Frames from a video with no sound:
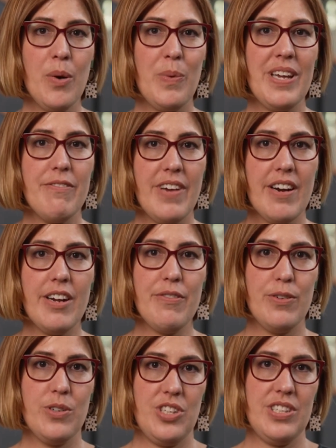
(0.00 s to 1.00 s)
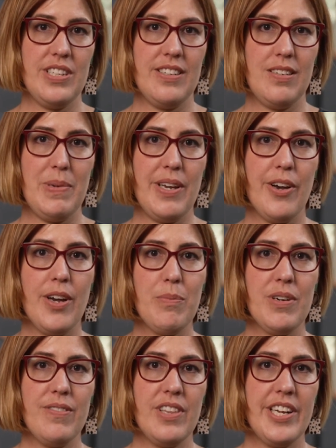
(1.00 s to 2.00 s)
We are very fortunate to be
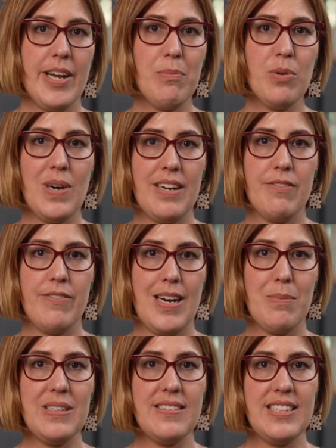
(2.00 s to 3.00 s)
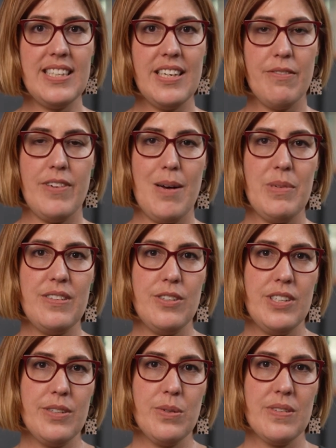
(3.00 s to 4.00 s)
home of the number one pharmacy and
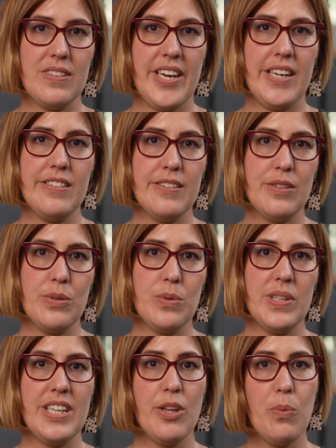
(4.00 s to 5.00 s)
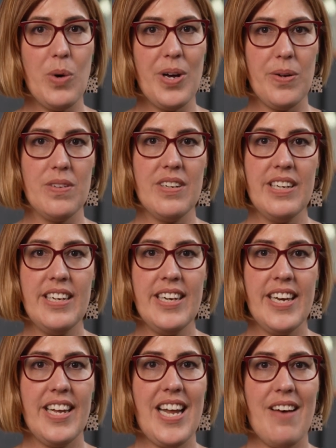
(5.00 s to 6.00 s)
pharmaceutical sciences school in the world
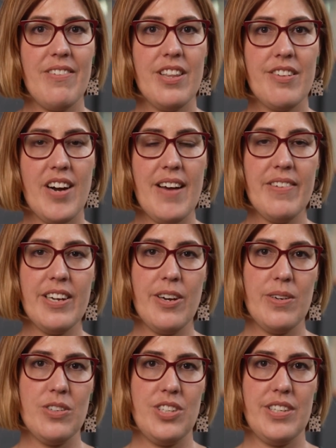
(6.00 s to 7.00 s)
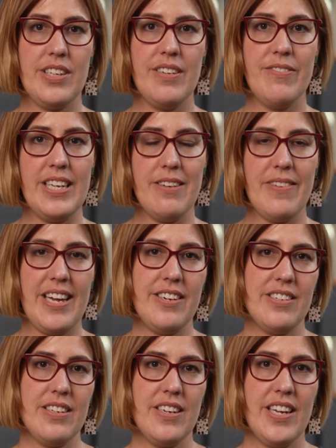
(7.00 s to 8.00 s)
and have a thriving culture of
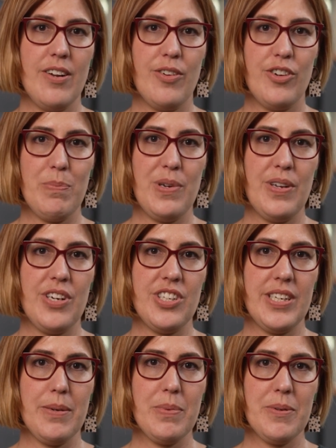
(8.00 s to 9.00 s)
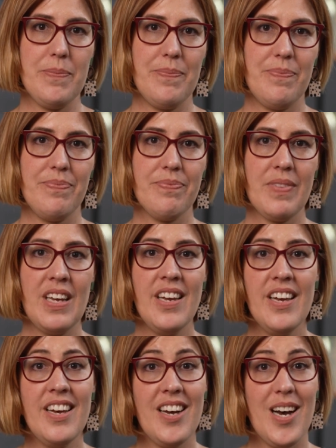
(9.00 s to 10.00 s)
innovation and entrepreneurship.
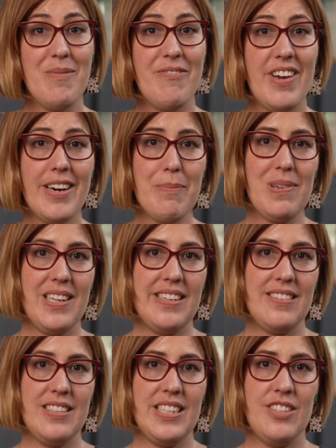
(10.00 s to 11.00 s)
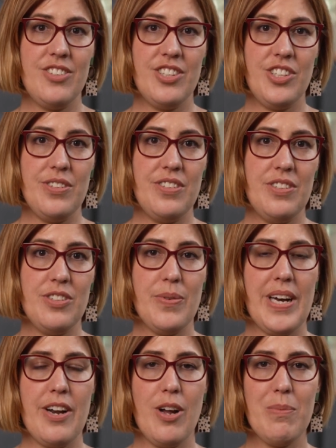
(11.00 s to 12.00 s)
I'm very pleased to introduce you
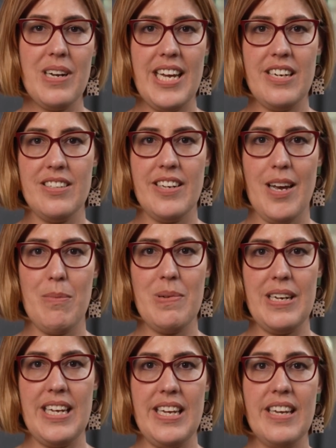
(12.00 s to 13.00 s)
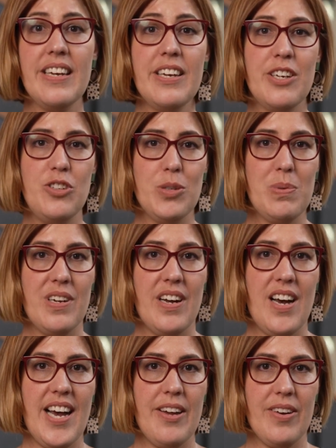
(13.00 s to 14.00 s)
to our nomination company,
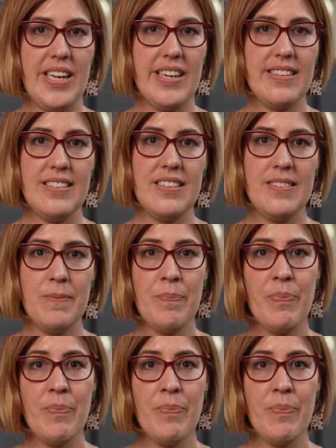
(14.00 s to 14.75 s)
Jupiter Ionics.